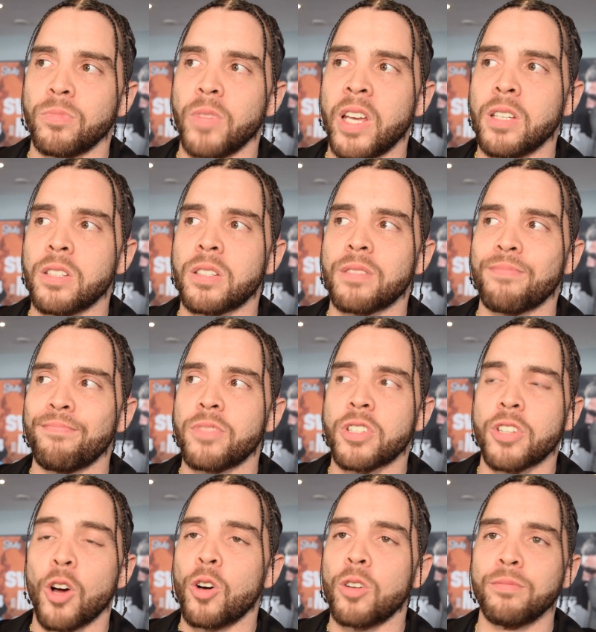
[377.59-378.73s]
He's
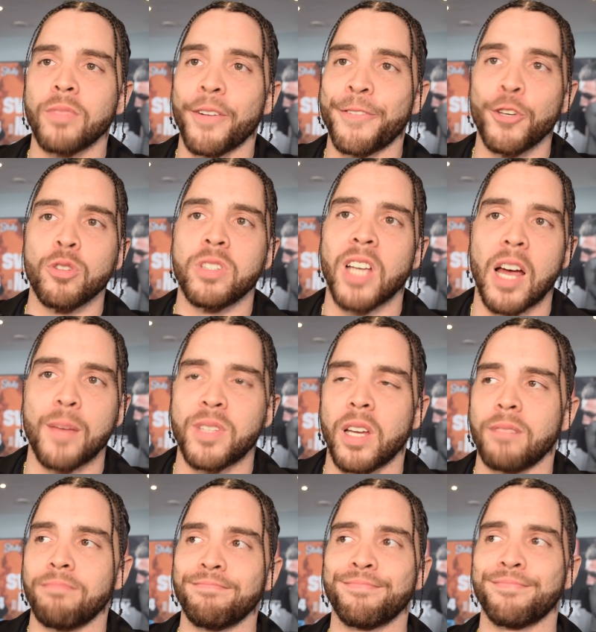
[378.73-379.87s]
shown a few times
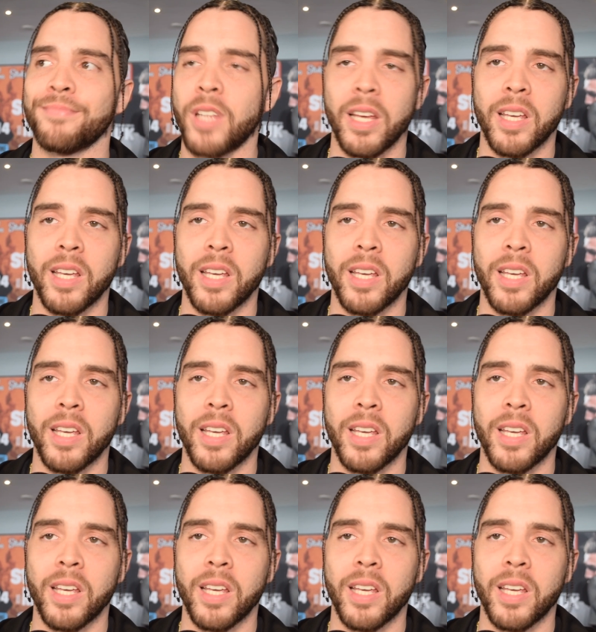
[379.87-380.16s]
that